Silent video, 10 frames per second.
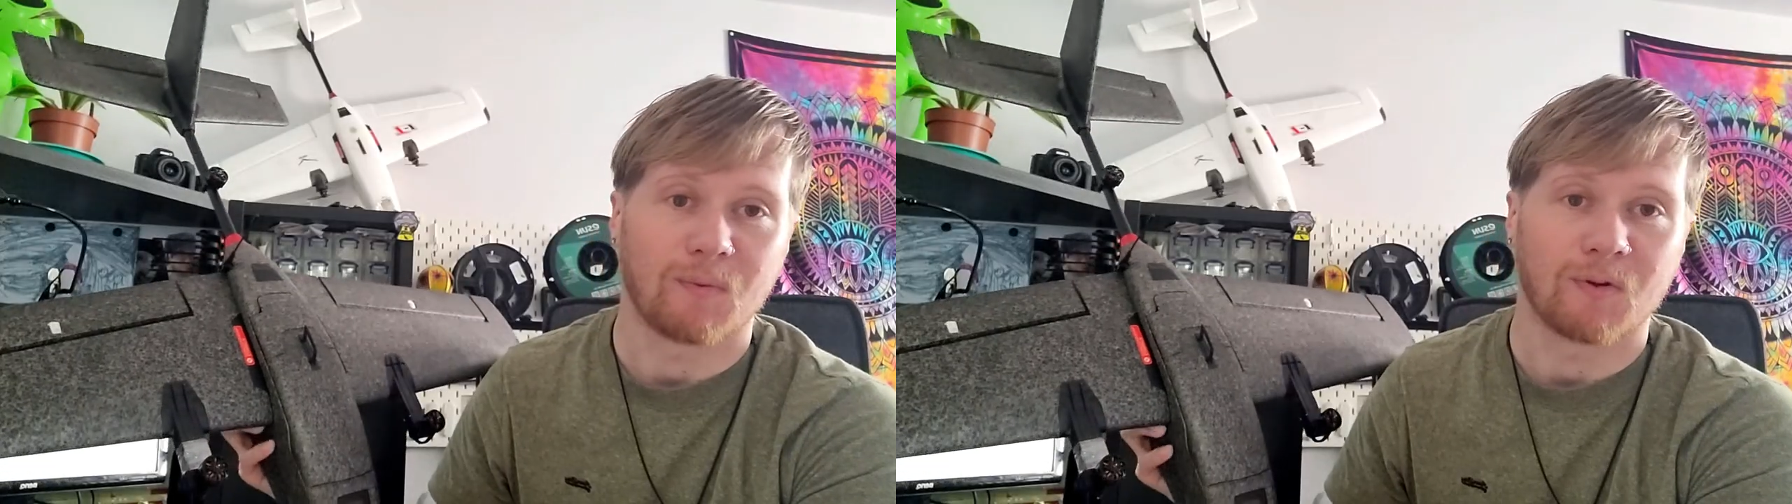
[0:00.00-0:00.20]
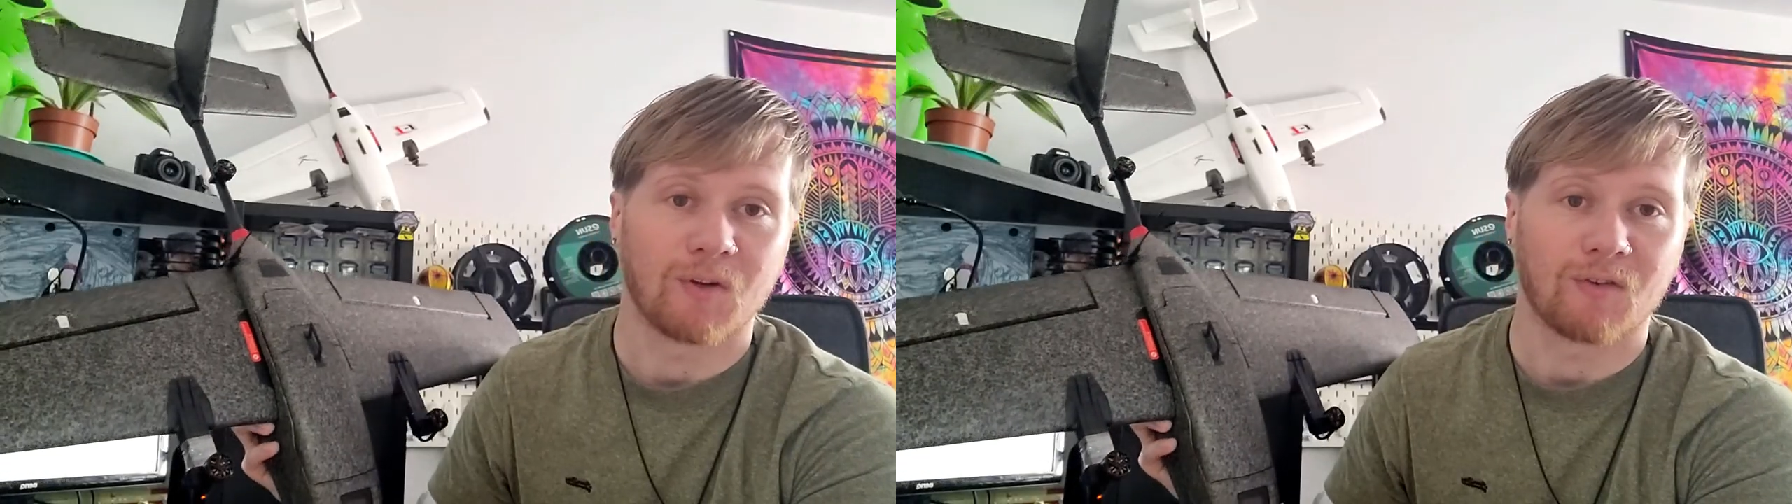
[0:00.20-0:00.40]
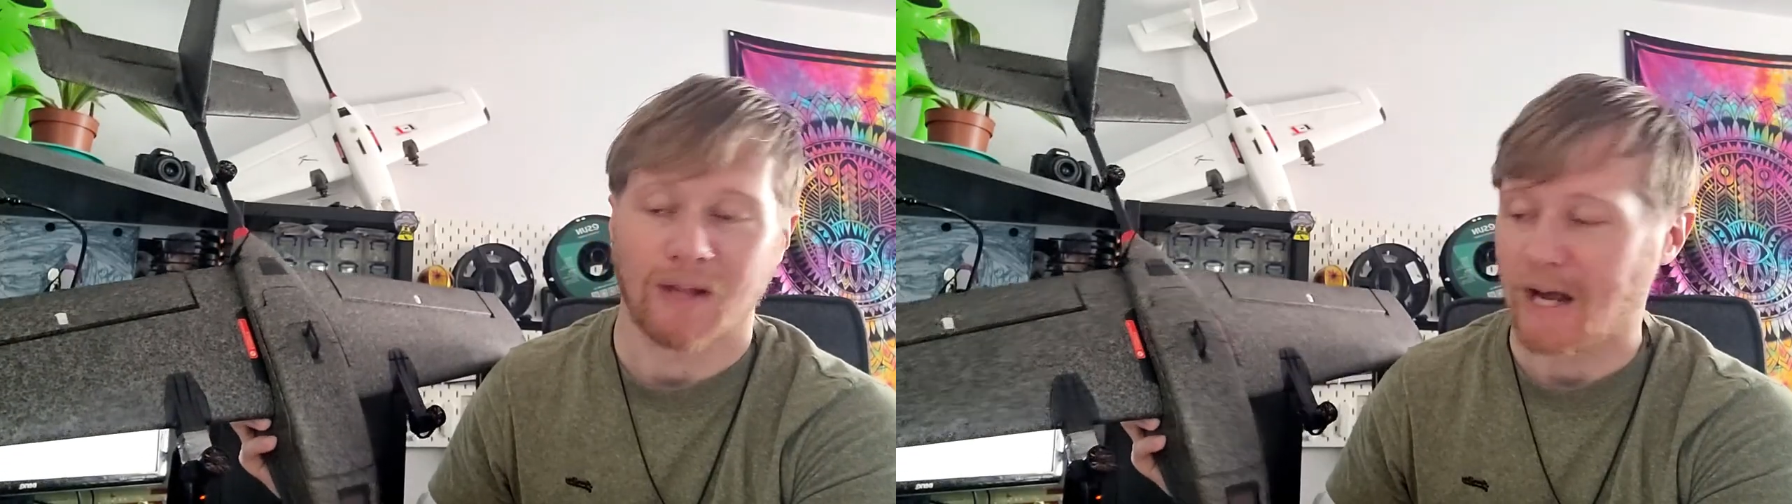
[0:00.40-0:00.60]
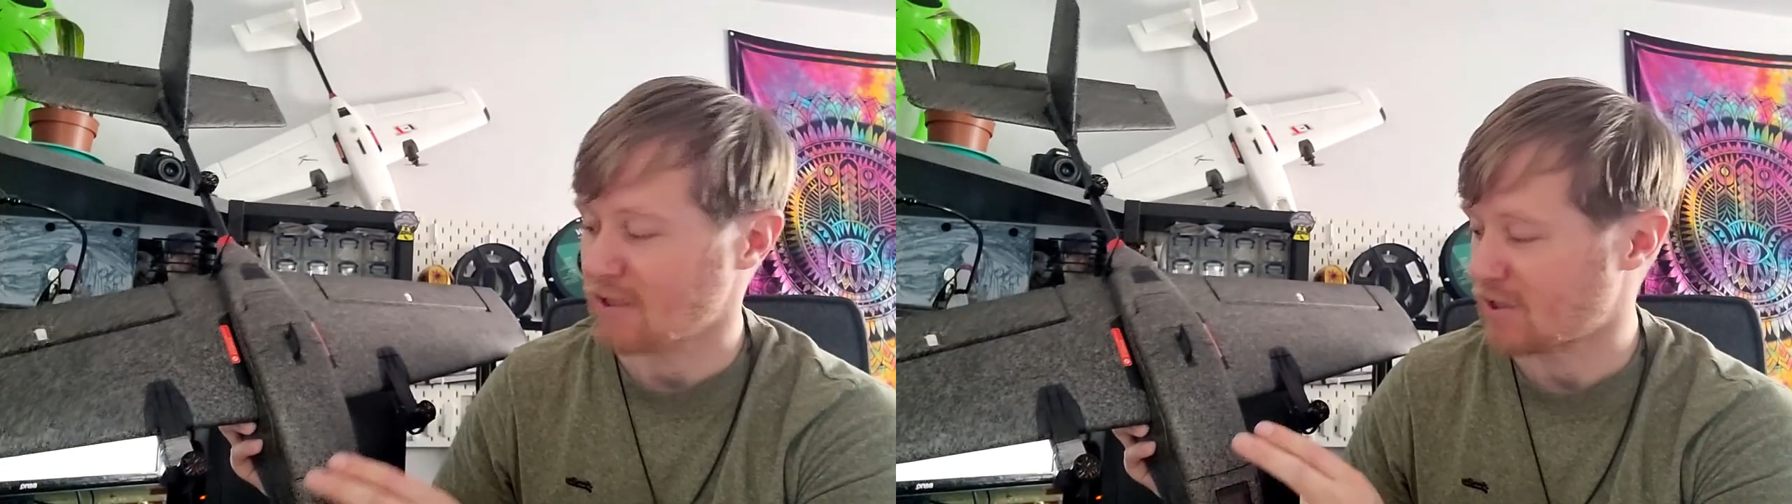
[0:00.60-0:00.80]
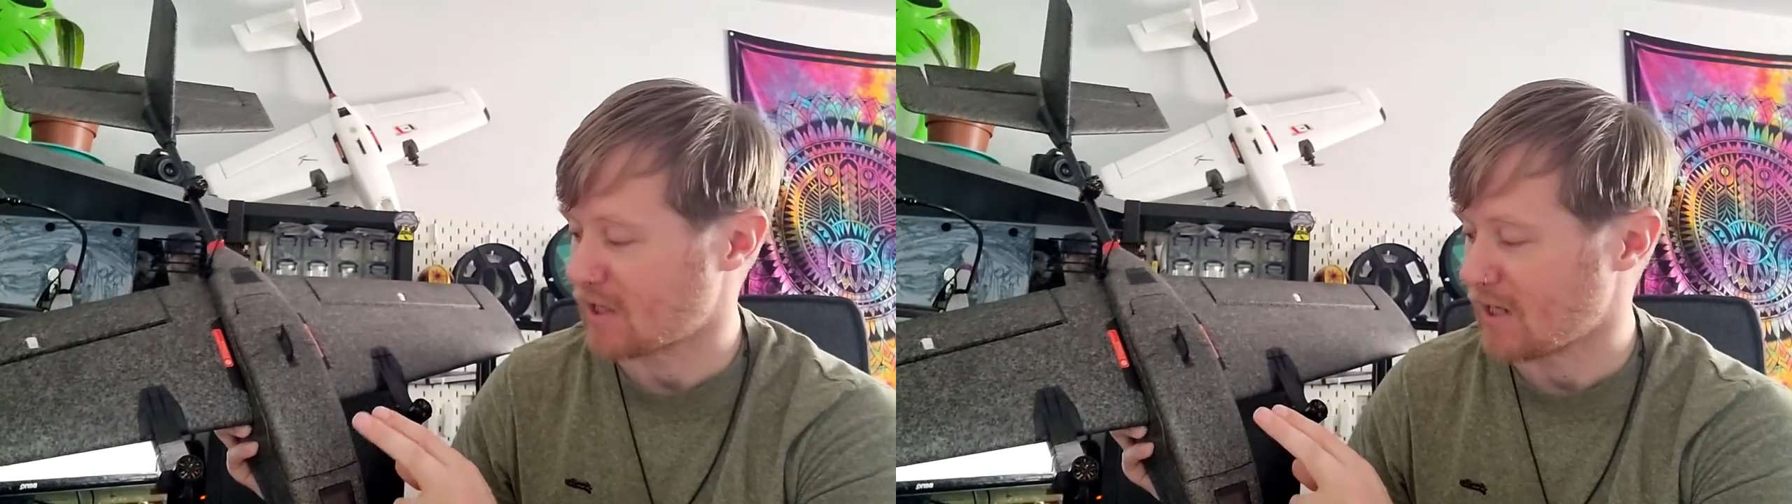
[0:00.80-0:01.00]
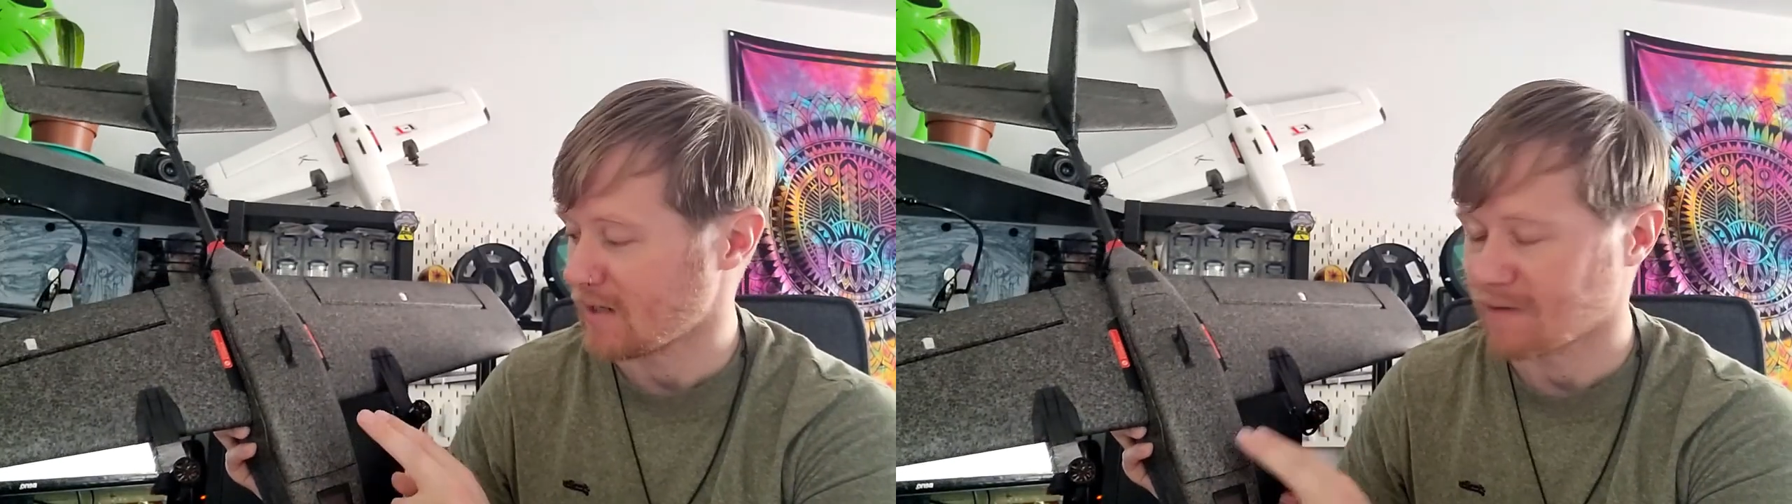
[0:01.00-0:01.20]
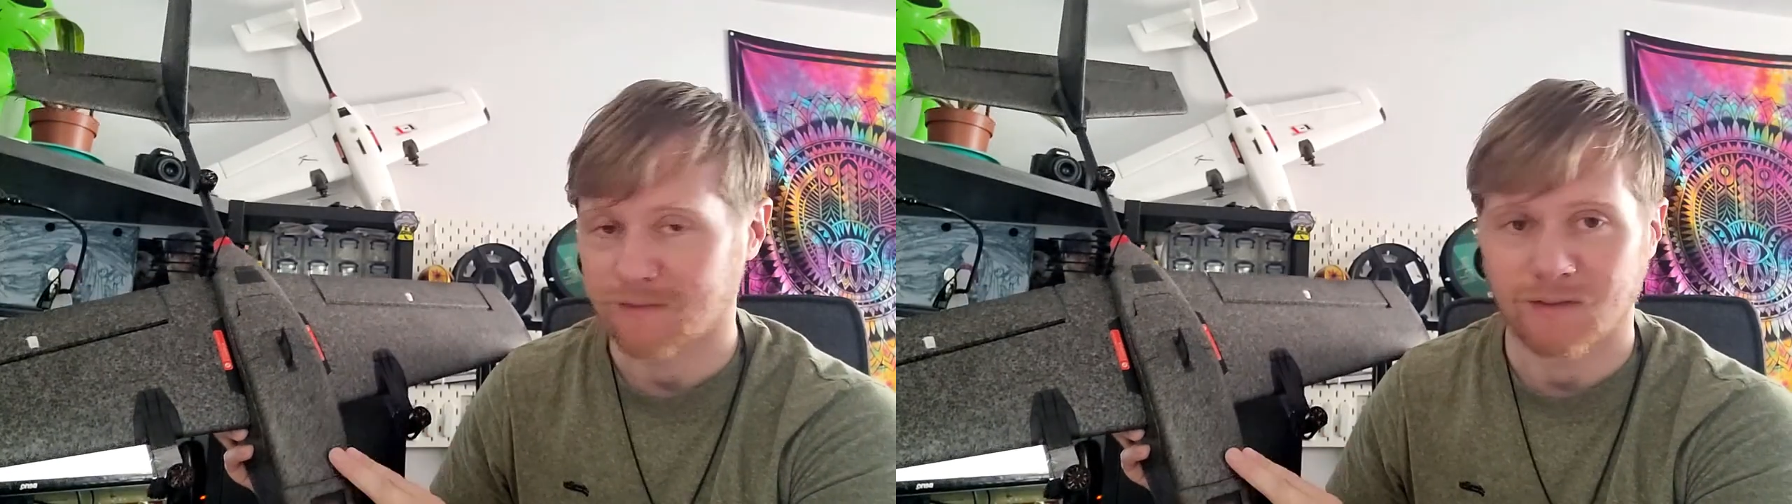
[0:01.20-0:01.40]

because last year,